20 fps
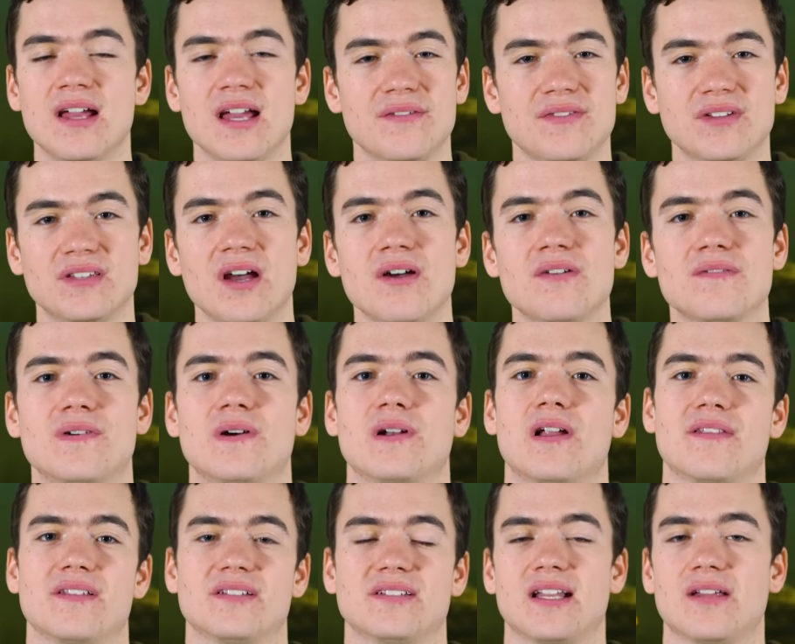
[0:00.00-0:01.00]
If you don't feel
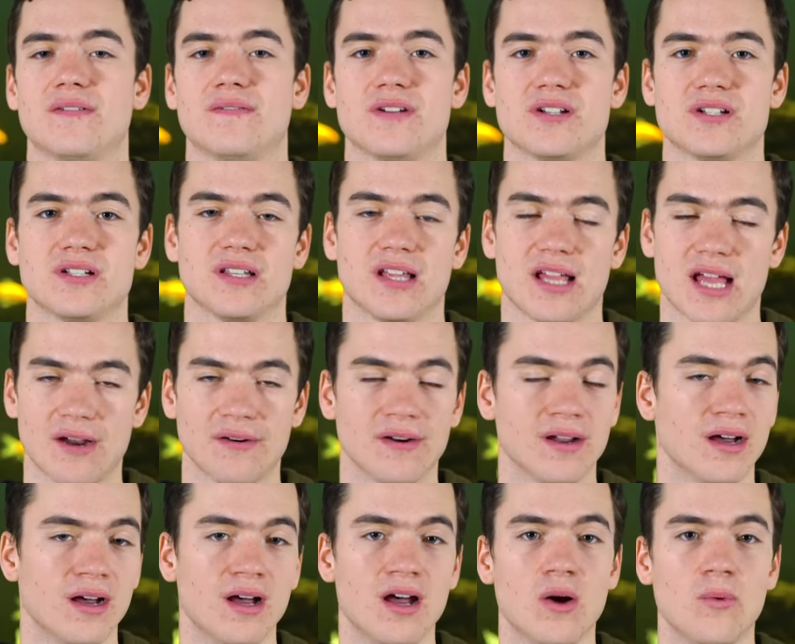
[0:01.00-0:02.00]
like there's any fish in the
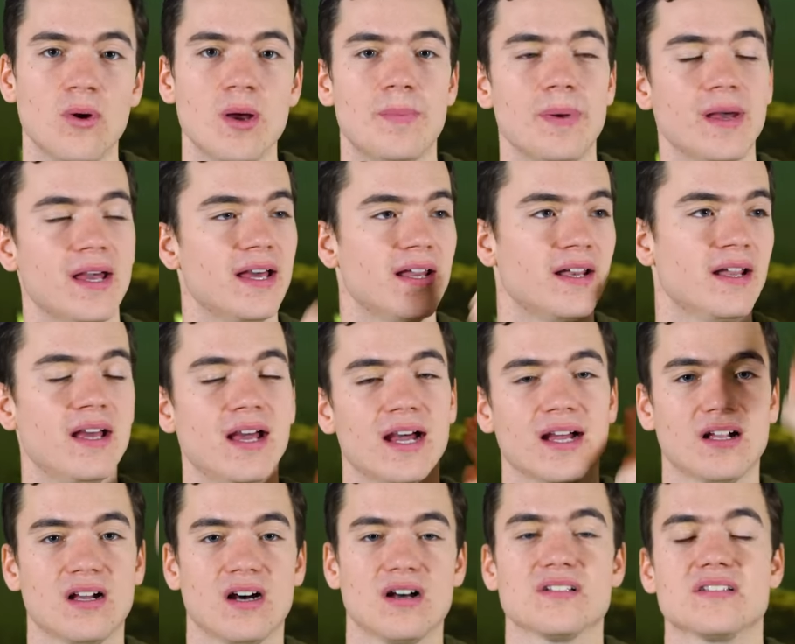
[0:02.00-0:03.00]
area, whip it in
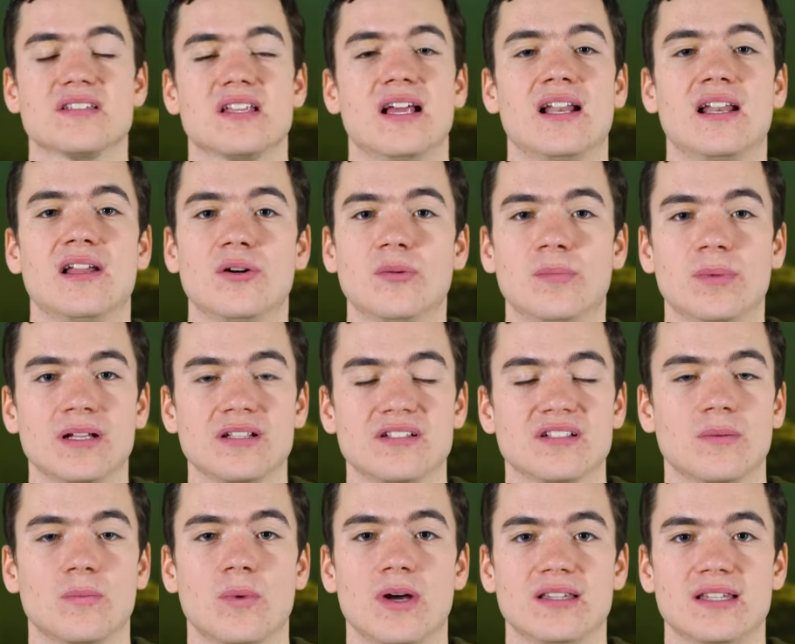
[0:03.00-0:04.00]
and cast it a little bit
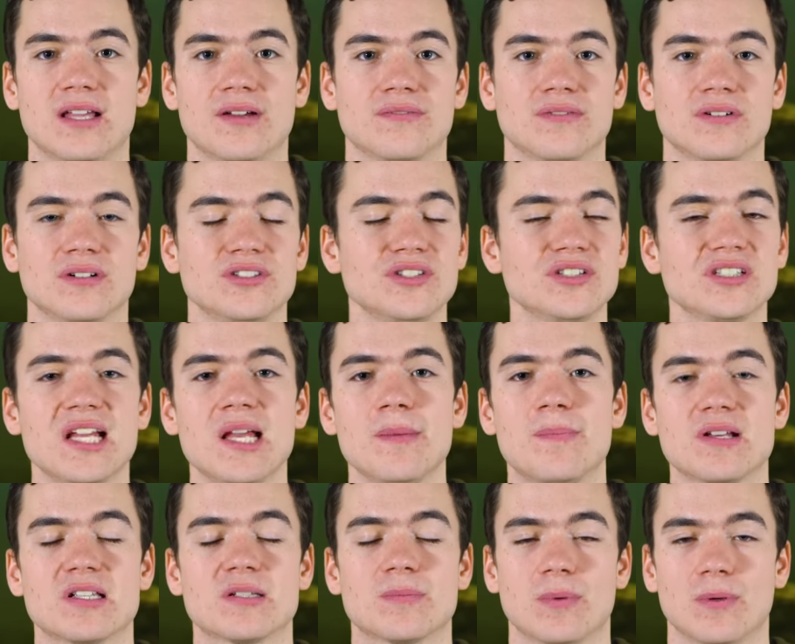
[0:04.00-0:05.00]
somewhere different. Just
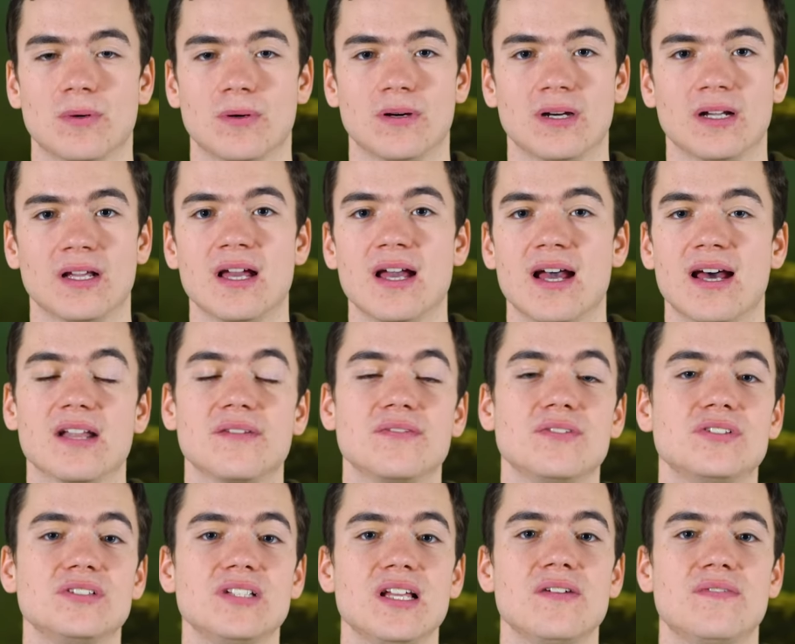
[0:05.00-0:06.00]
keep exploring, and if
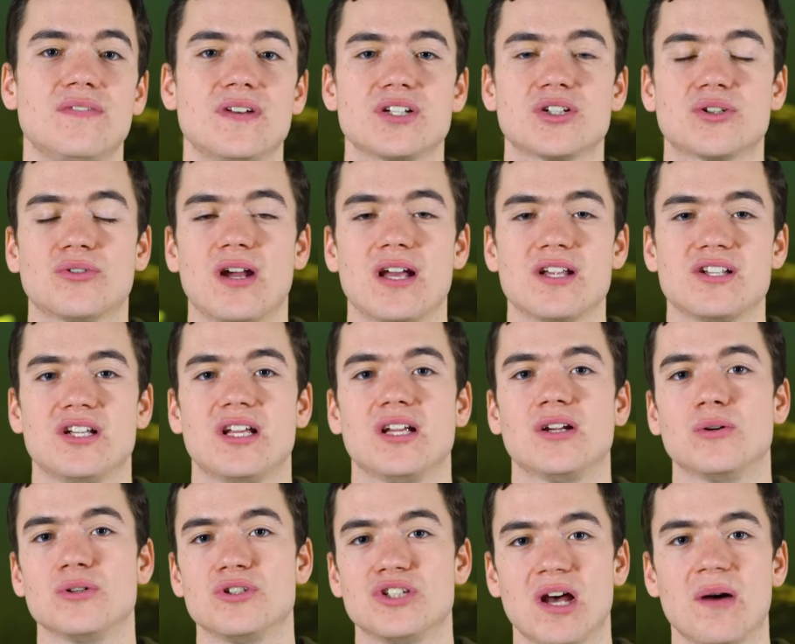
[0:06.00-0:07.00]
you see fish
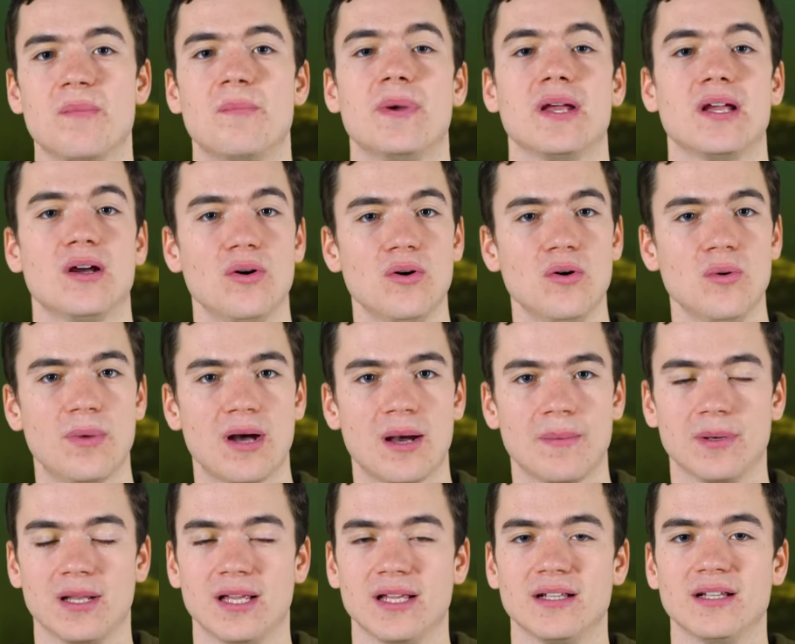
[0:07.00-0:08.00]
crashing or jumping or
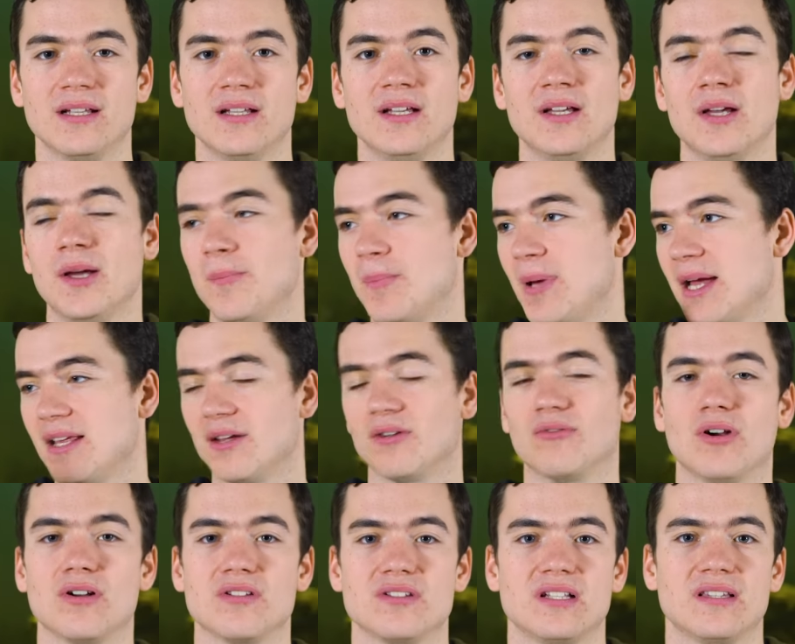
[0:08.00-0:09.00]
bubbling, ping your
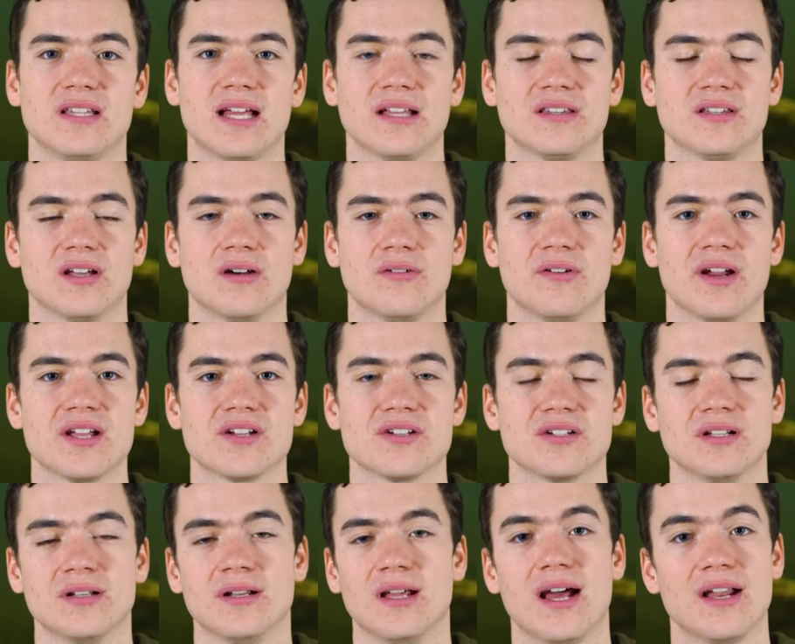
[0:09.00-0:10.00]
rods in that
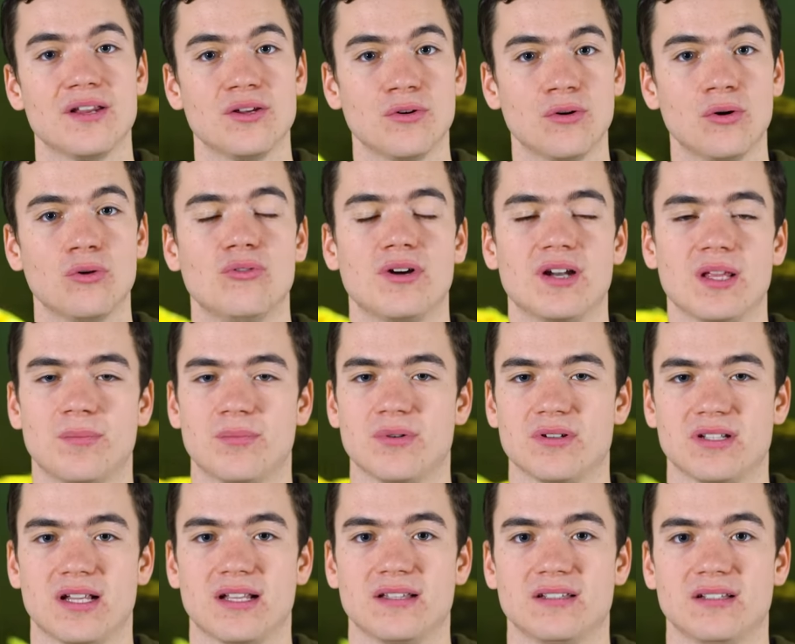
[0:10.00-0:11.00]
direction and you're already
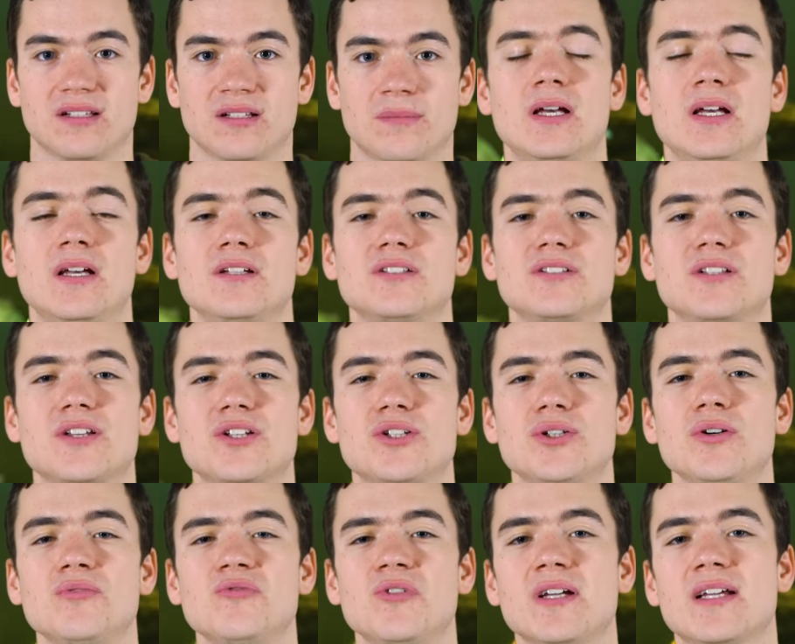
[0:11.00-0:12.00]
presented. So the
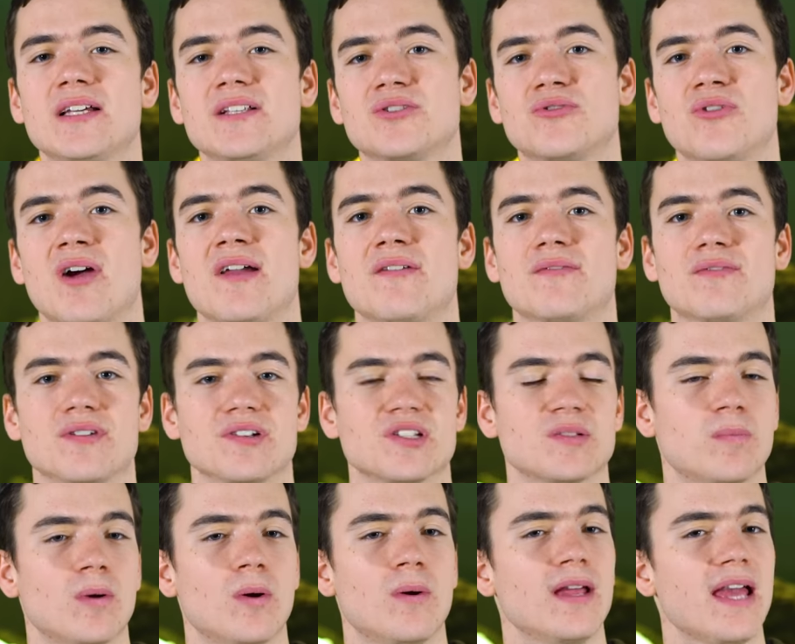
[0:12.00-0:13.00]
chod rig is great for
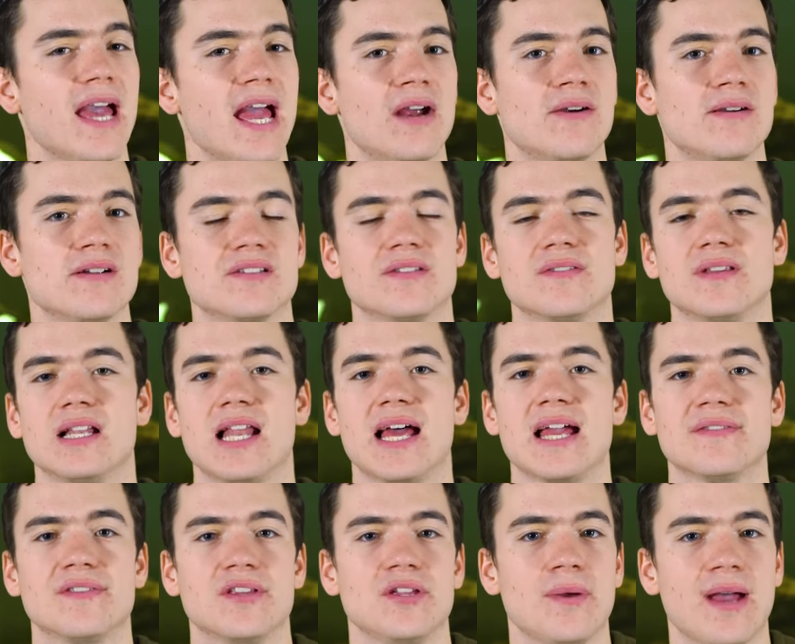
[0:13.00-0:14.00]
exploring areas of the
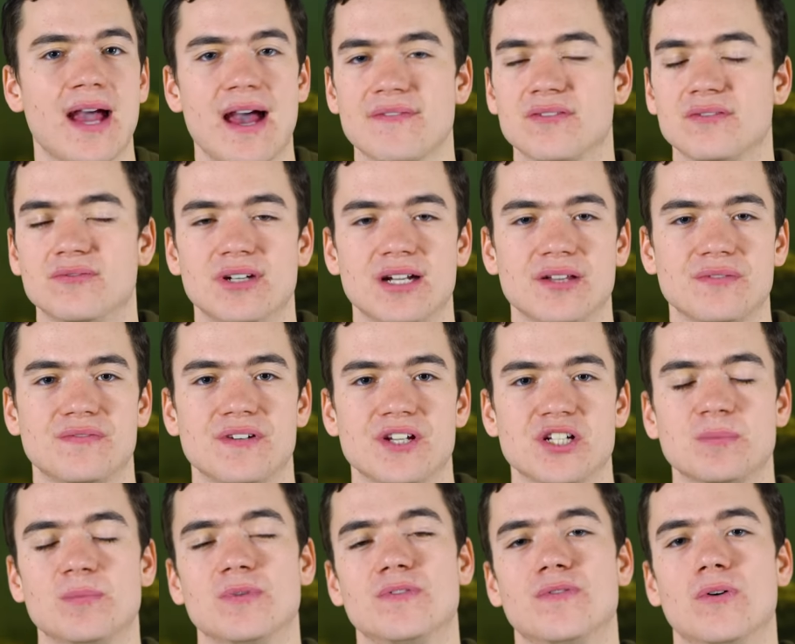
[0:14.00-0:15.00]
lake that you haven't really
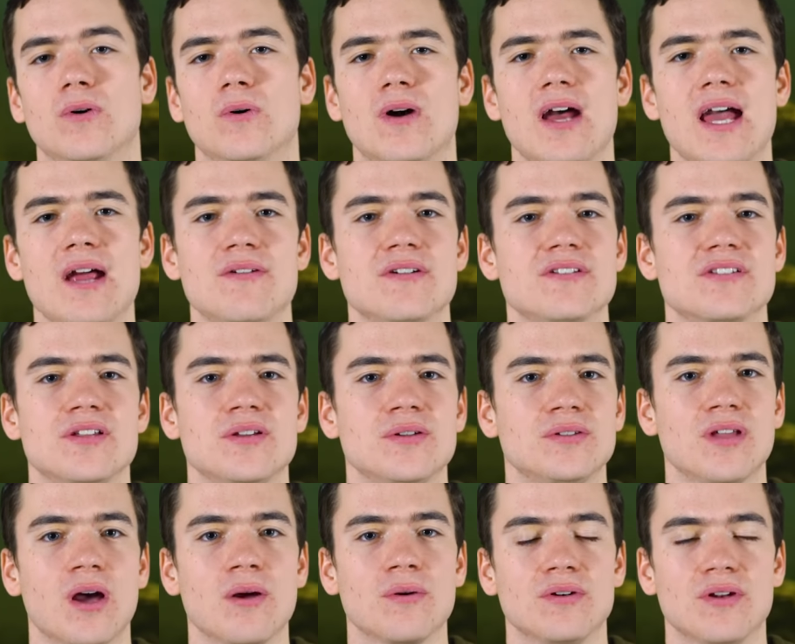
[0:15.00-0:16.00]
fished before, areas that you
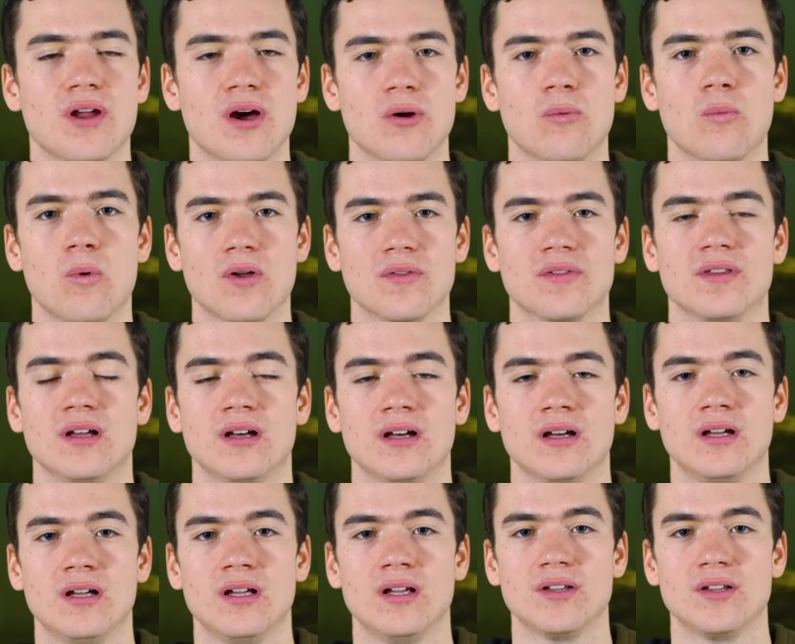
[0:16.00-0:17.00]
don't know what the